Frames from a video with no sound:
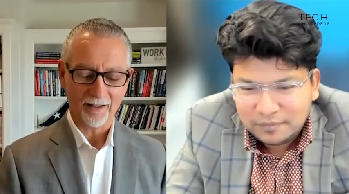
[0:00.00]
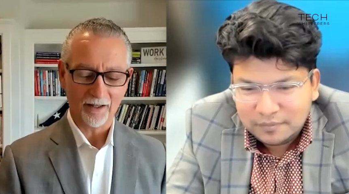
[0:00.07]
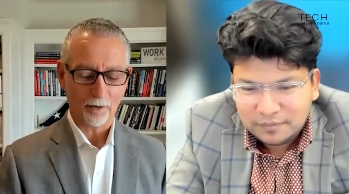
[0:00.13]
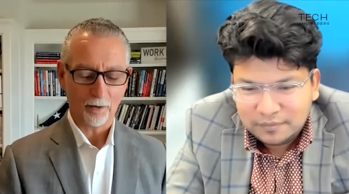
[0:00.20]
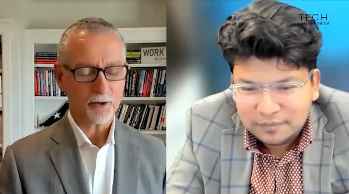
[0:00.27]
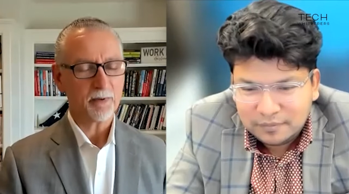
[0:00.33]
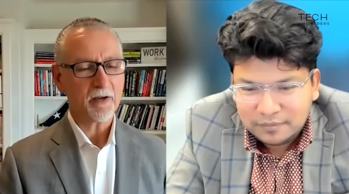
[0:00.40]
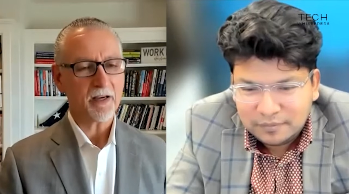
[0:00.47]

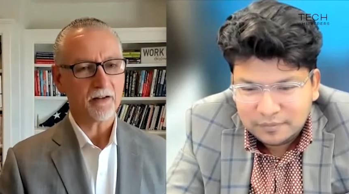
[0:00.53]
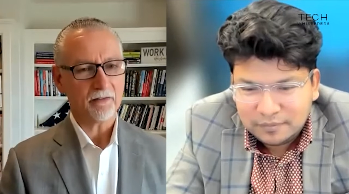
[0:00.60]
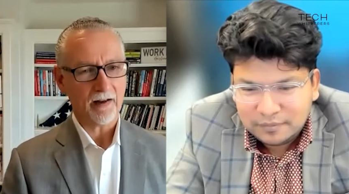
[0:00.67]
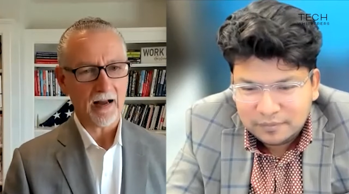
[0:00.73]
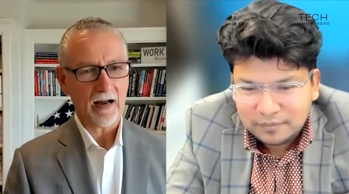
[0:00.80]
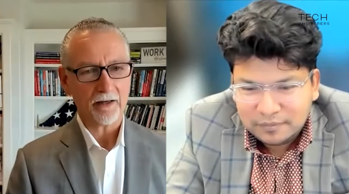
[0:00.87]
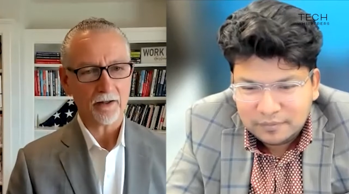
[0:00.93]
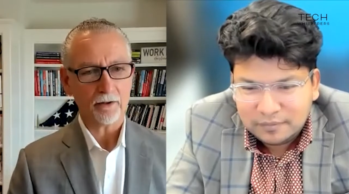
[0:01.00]
Speaker 1: Well, speaking of
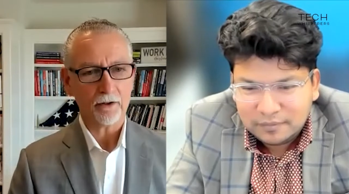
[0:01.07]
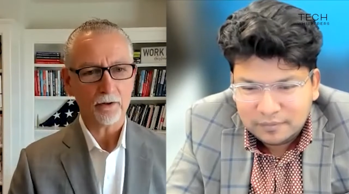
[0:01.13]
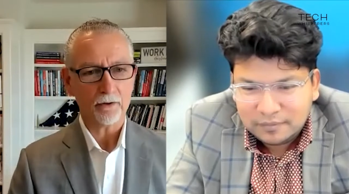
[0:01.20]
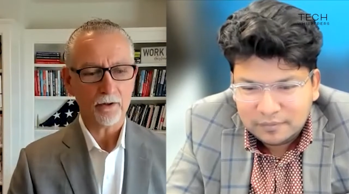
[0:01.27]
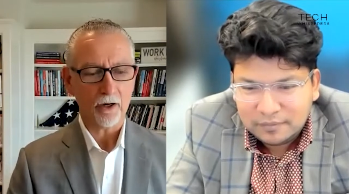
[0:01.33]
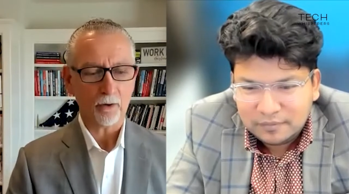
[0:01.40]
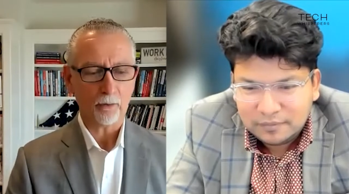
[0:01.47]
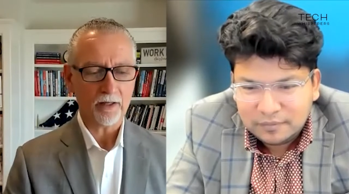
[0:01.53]
value, you
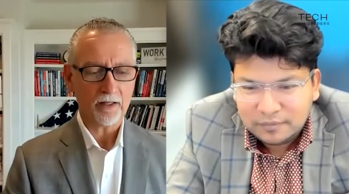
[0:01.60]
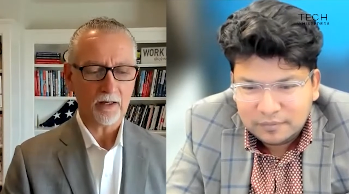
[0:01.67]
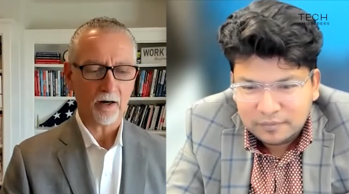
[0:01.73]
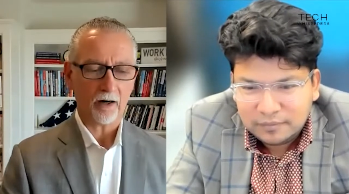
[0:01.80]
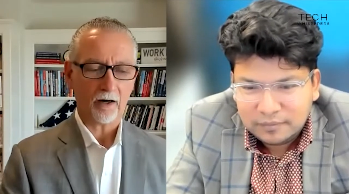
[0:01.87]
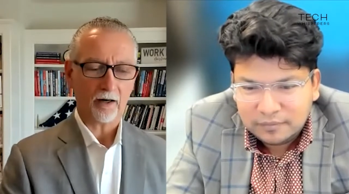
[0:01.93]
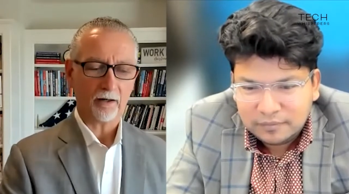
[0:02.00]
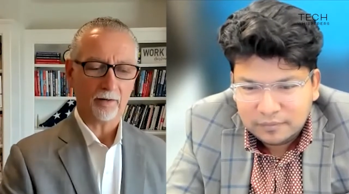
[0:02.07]
know we
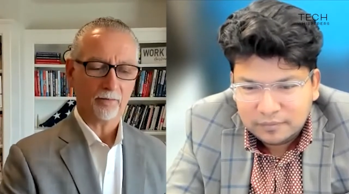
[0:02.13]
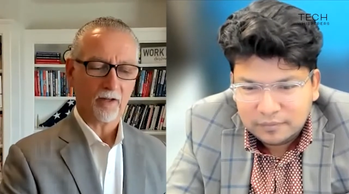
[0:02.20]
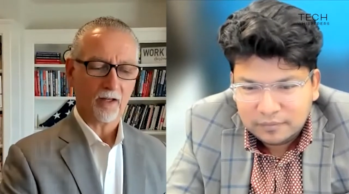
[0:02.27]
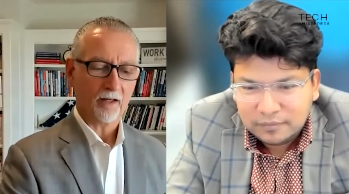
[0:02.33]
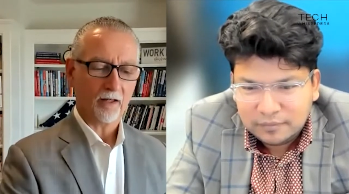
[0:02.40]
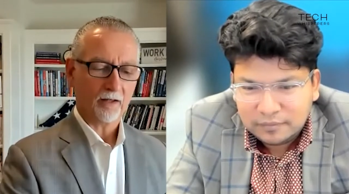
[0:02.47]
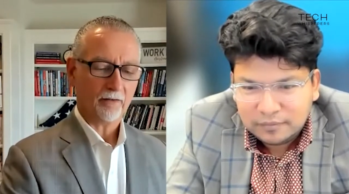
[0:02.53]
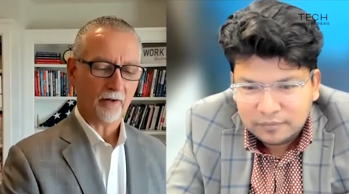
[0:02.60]
are
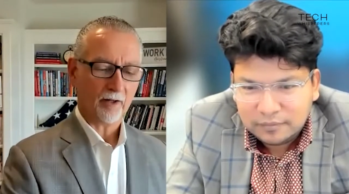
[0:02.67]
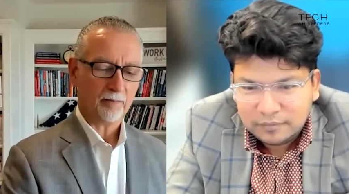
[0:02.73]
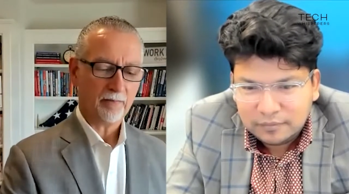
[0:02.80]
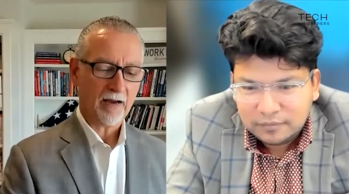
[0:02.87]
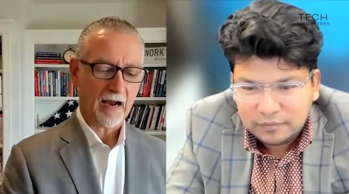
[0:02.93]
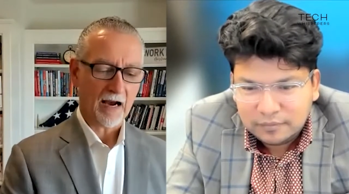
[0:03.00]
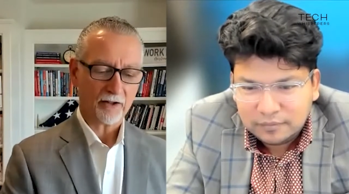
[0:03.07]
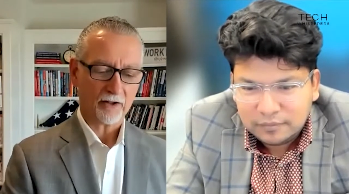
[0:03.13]
very
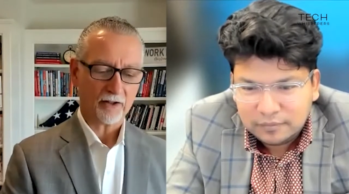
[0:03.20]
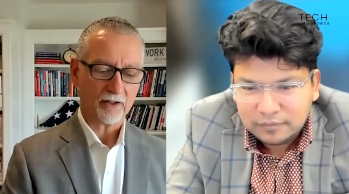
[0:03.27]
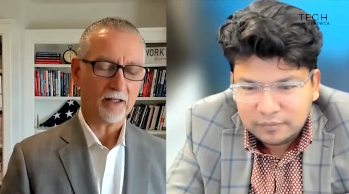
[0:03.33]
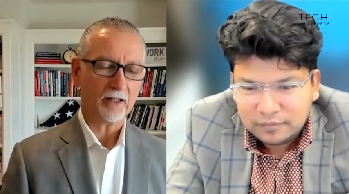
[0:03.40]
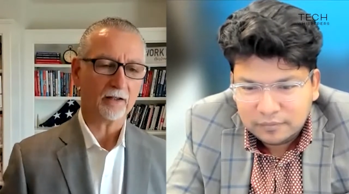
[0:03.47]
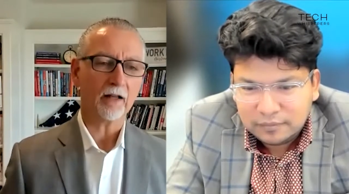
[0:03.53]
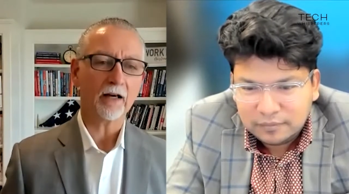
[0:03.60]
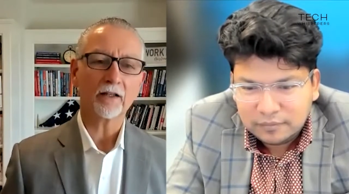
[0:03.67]
passionate
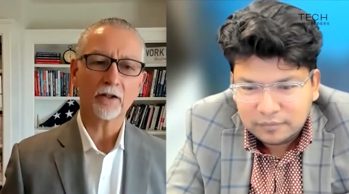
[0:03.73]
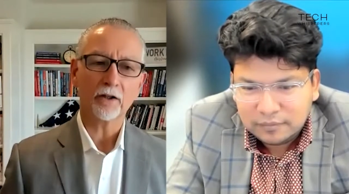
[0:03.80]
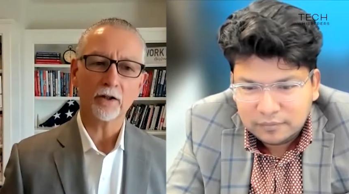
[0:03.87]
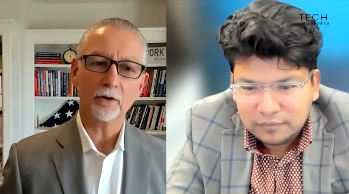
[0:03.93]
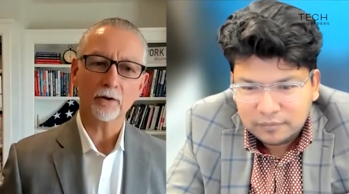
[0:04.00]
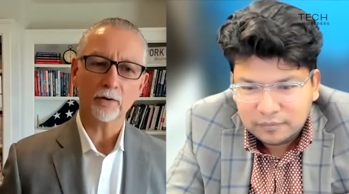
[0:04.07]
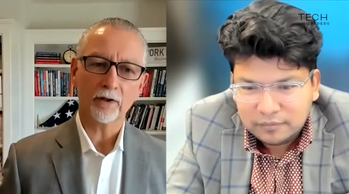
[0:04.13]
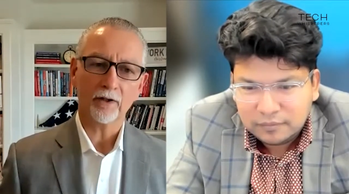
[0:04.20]
here, like
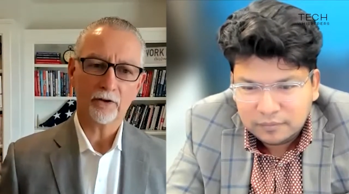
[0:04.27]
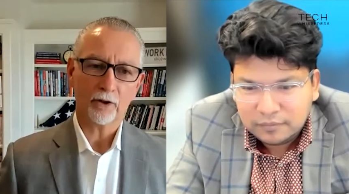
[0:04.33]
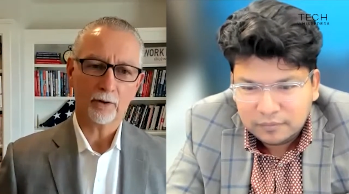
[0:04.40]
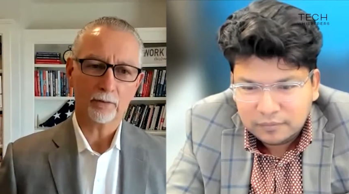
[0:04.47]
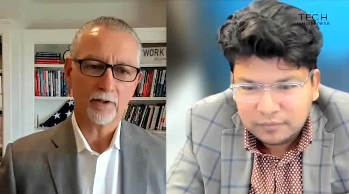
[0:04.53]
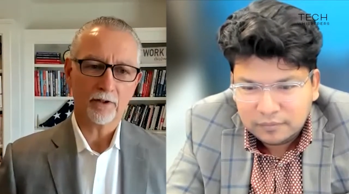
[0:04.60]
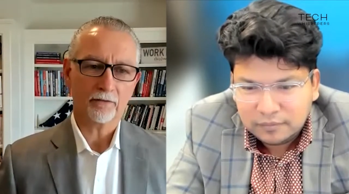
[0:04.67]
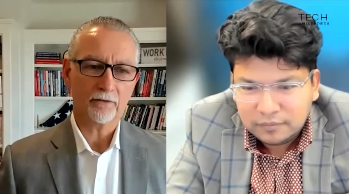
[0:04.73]
you, in
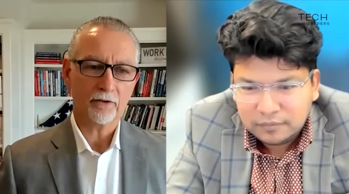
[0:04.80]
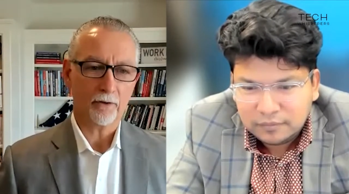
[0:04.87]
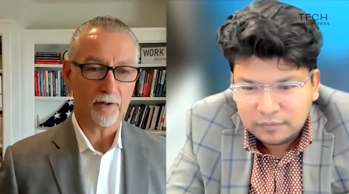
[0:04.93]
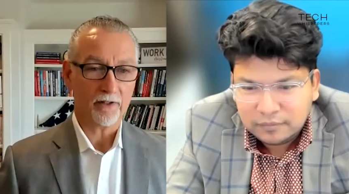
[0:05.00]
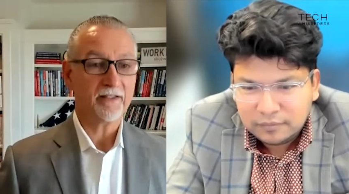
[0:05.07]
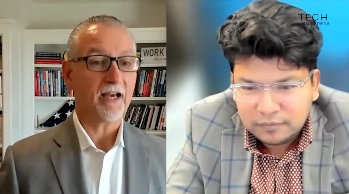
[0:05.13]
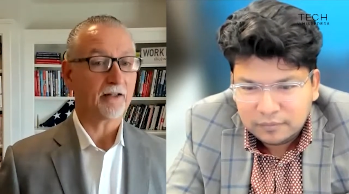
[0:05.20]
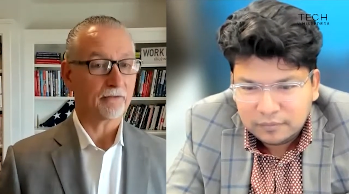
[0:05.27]
terms of
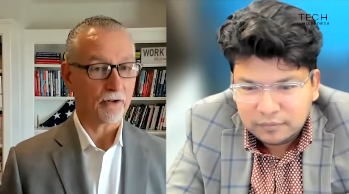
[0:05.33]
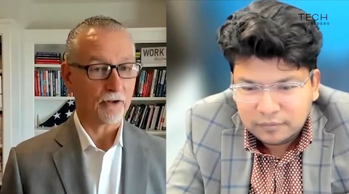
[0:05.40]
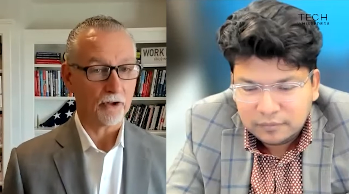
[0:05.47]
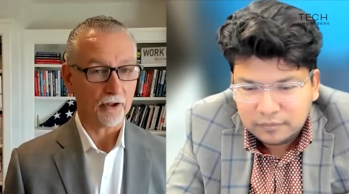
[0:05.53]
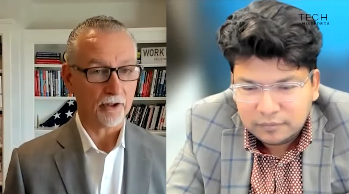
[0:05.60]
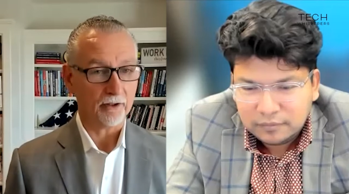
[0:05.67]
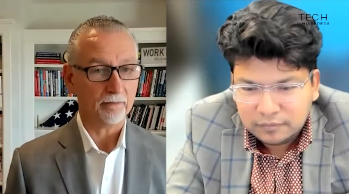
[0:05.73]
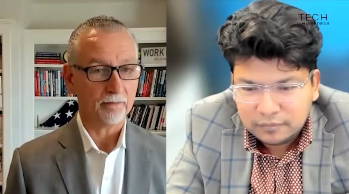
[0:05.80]
doing tech for
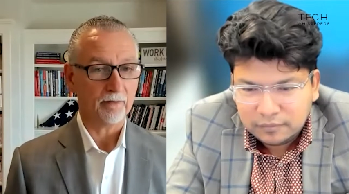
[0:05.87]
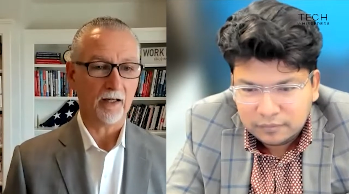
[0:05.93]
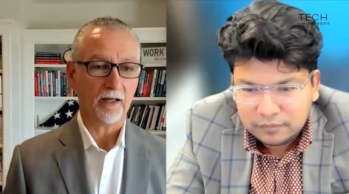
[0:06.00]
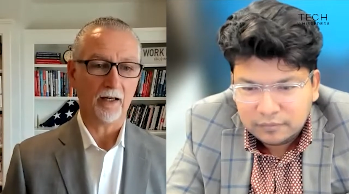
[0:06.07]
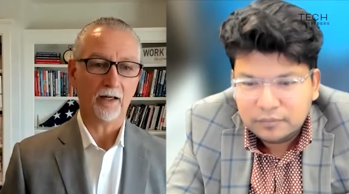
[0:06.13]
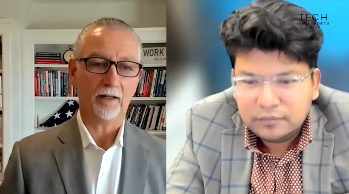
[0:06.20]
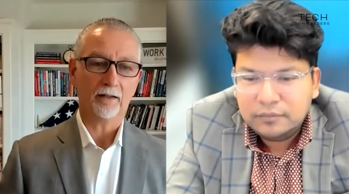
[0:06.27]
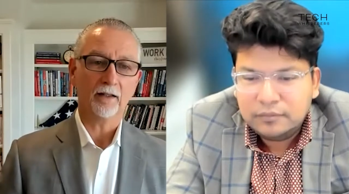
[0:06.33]
good.
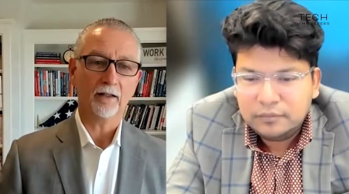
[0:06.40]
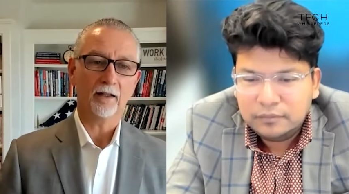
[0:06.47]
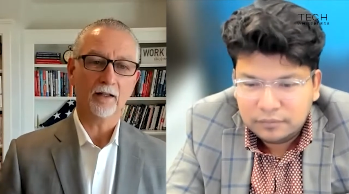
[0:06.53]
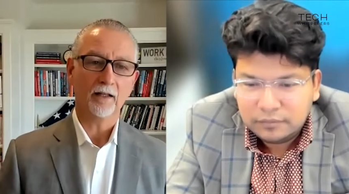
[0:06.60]
And